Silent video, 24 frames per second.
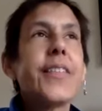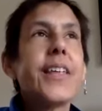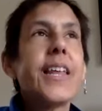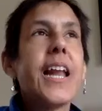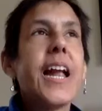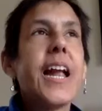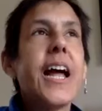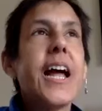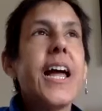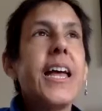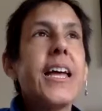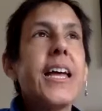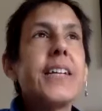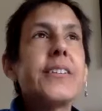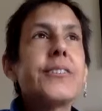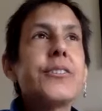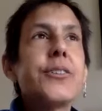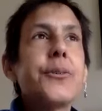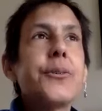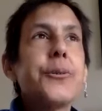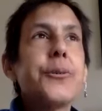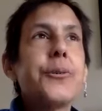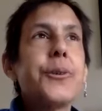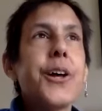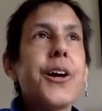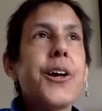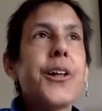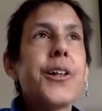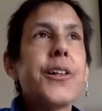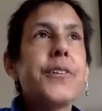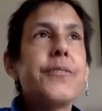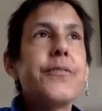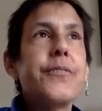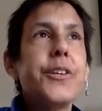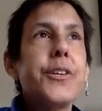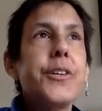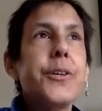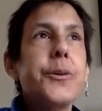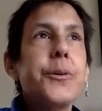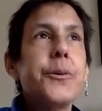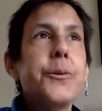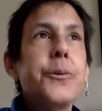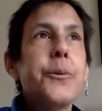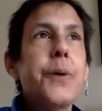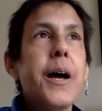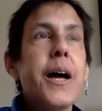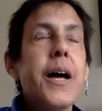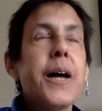that I had told all of
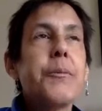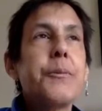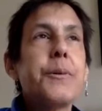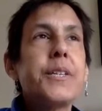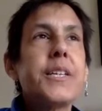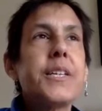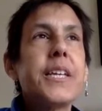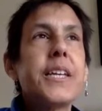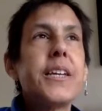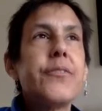you I would